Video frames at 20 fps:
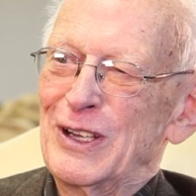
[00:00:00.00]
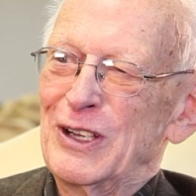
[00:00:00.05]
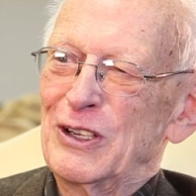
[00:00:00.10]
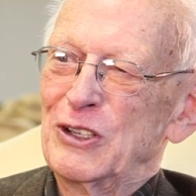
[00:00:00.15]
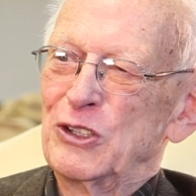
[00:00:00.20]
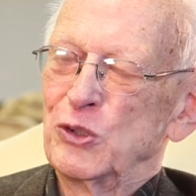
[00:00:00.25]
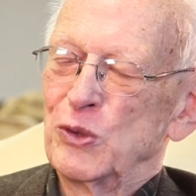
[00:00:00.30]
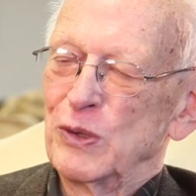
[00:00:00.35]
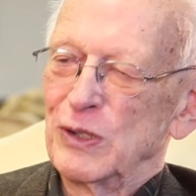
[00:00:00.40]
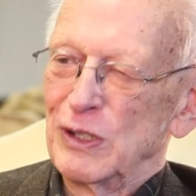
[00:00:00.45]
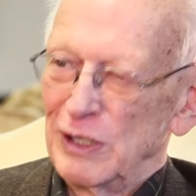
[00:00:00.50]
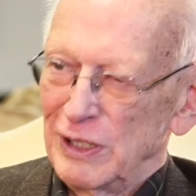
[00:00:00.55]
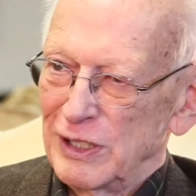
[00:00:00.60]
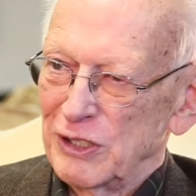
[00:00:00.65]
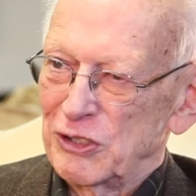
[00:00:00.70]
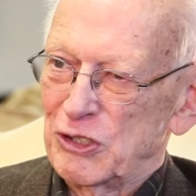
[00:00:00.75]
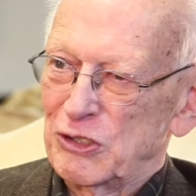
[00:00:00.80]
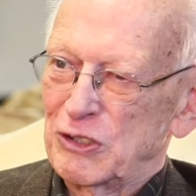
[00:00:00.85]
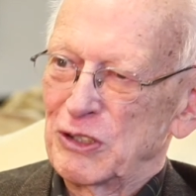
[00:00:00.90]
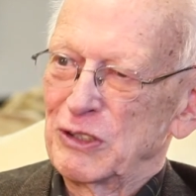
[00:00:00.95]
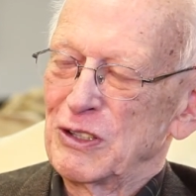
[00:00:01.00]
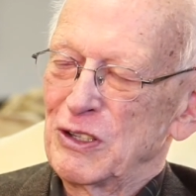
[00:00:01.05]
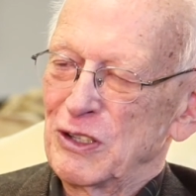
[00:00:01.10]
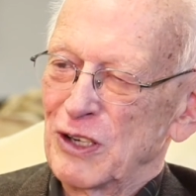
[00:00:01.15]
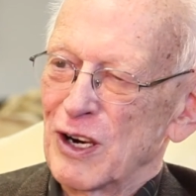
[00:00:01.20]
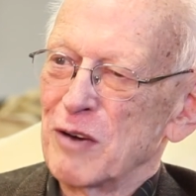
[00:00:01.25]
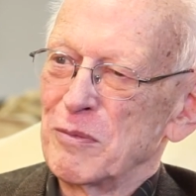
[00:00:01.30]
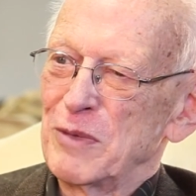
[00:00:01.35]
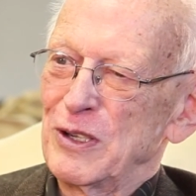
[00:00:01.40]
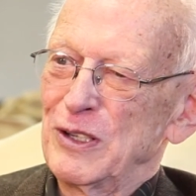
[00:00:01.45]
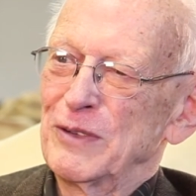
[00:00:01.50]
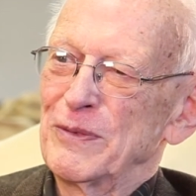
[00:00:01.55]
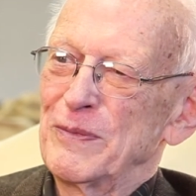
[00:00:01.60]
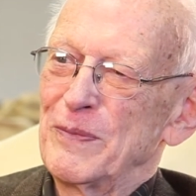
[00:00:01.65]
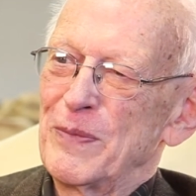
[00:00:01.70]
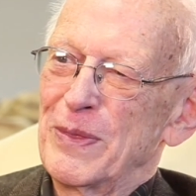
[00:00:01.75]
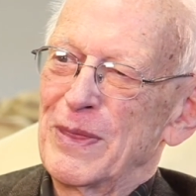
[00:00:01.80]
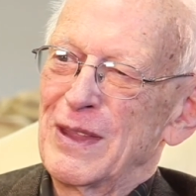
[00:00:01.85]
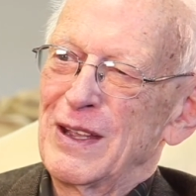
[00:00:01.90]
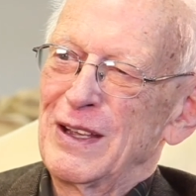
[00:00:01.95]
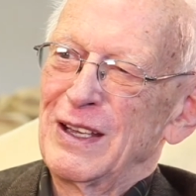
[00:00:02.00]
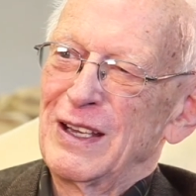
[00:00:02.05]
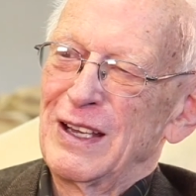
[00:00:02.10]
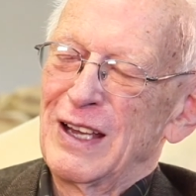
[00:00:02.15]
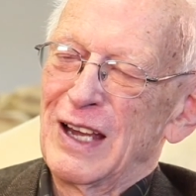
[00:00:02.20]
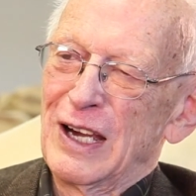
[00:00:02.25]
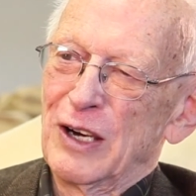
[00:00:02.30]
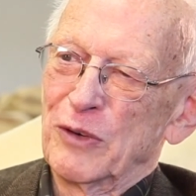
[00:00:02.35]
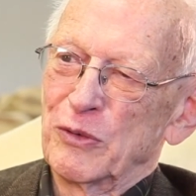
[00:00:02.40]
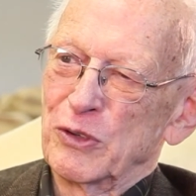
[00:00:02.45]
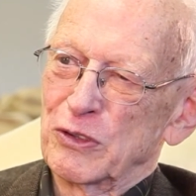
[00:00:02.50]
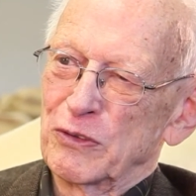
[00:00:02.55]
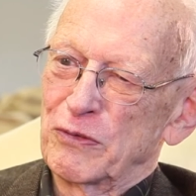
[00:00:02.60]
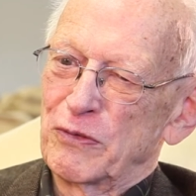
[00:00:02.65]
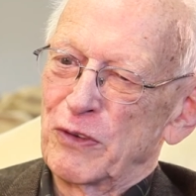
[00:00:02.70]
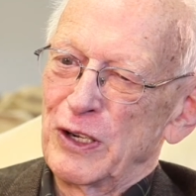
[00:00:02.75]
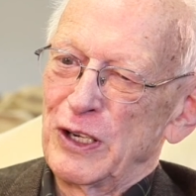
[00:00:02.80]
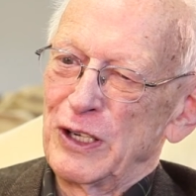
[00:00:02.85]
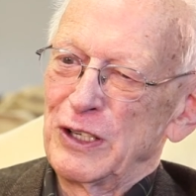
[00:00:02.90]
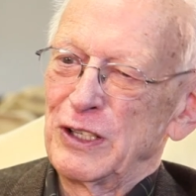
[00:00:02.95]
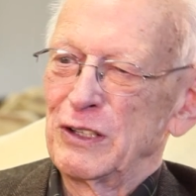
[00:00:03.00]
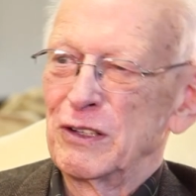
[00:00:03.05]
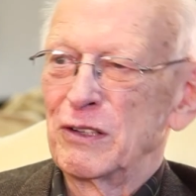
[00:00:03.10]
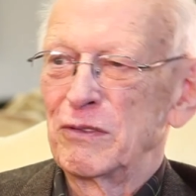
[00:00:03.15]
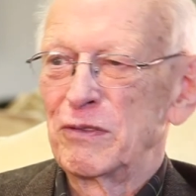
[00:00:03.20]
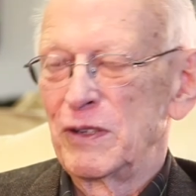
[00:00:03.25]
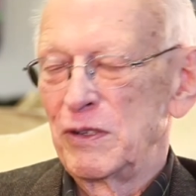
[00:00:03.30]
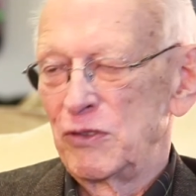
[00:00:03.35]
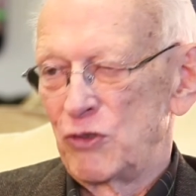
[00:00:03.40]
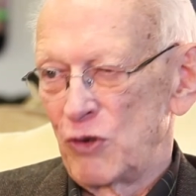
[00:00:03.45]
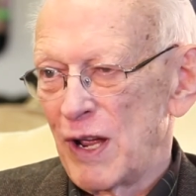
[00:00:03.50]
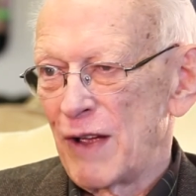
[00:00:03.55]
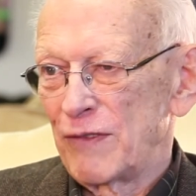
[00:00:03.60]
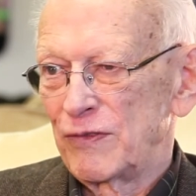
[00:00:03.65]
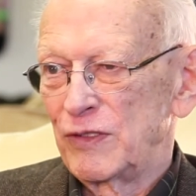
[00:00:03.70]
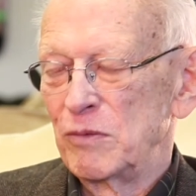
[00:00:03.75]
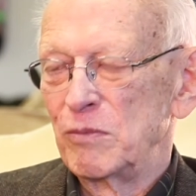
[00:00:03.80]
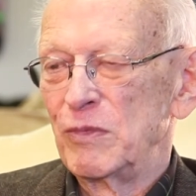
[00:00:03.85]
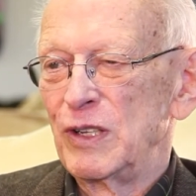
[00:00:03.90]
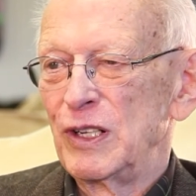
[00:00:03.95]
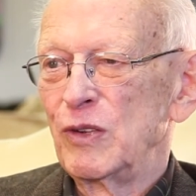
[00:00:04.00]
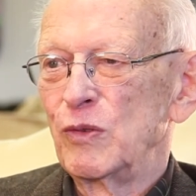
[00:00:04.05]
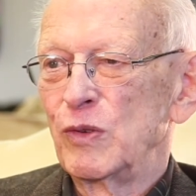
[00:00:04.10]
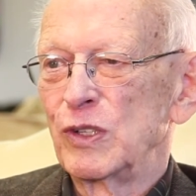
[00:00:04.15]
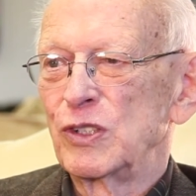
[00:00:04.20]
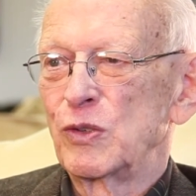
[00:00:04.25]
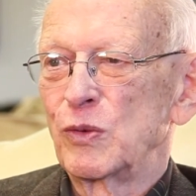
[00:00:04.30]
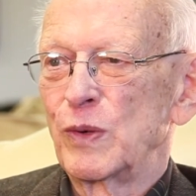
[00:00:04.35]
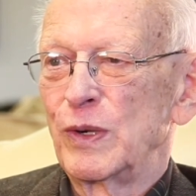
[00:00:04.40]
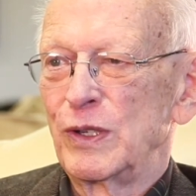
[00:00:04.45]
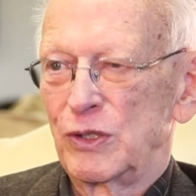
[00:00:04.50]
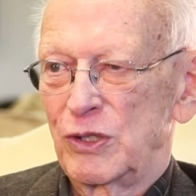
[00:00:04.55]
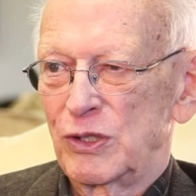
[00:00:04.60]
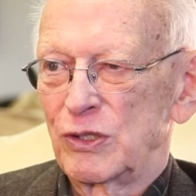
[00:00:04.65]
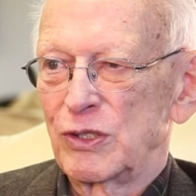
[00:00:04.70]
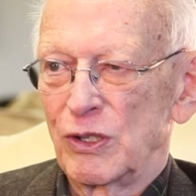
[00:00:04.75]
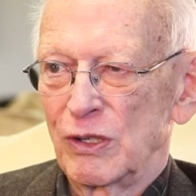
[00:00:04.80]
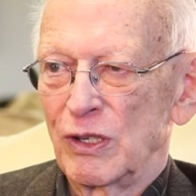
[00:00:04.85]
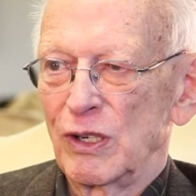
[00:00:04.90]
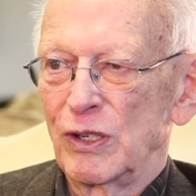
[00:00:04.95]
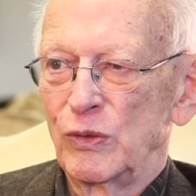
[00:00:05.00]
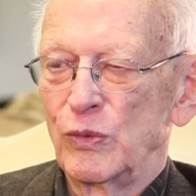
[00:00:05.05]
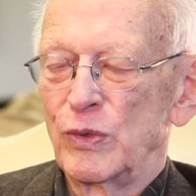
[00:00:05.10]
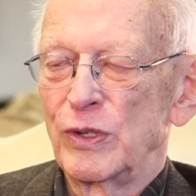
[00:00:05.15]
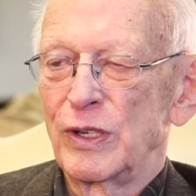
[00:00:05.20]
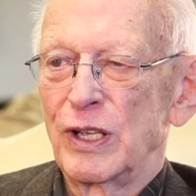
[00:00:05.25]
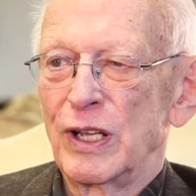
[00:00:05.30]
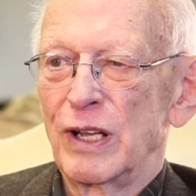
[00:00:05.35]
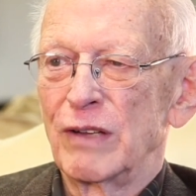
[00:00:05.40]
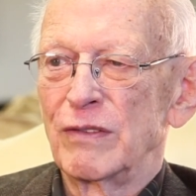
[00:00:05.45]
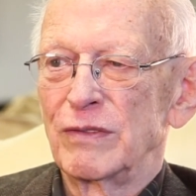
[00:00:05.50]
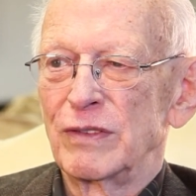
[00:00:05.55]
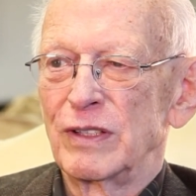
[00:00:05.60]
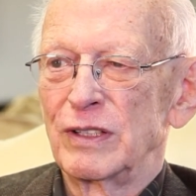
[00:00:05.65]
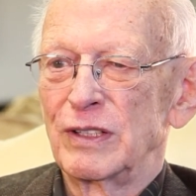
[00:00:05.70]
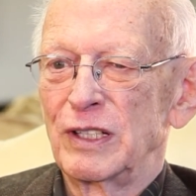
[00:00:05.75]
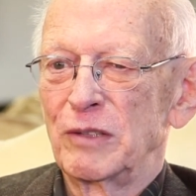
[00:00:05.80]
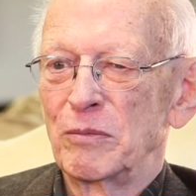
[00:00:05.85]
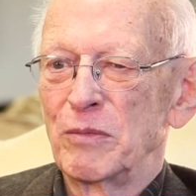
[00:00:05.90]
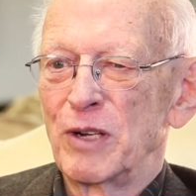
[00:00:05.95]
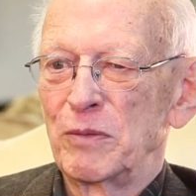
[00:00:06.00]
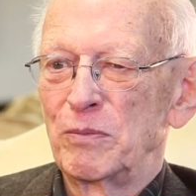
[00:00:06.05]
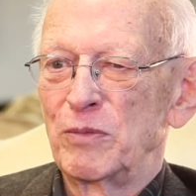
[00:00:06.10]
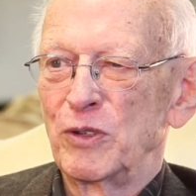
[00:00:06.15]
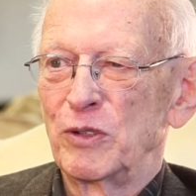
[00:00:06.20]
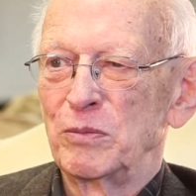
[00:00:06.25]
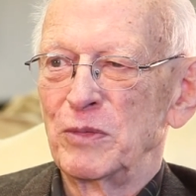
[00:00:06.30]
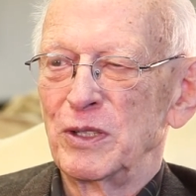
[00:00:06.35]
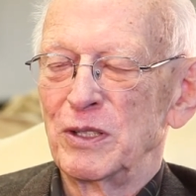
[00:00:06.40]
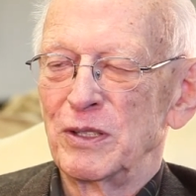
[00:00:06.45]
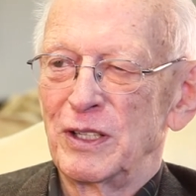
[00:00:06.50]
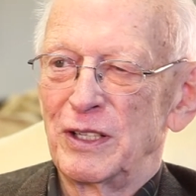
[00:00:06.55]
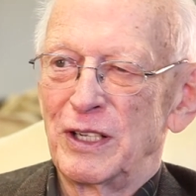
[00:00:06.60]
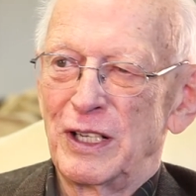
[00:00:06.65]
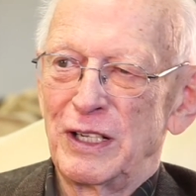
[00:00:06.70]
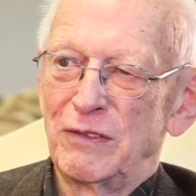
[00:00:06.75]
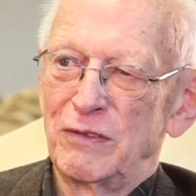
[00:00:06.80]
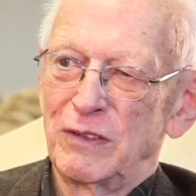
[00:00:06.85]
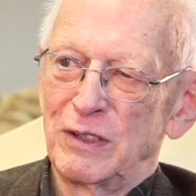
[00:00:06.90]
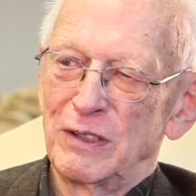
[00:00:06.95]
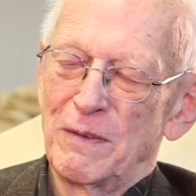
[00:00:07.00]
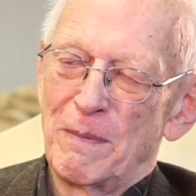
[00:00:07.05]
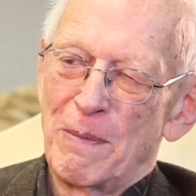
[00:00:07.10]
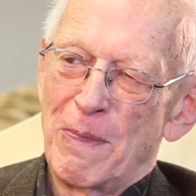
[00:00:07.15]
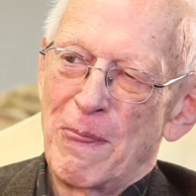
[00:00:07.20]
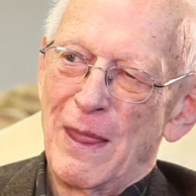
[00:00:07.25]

to enlist in the Army. I was afraid that if they drafted me, which they certainly would have, that they might put me in the Navy.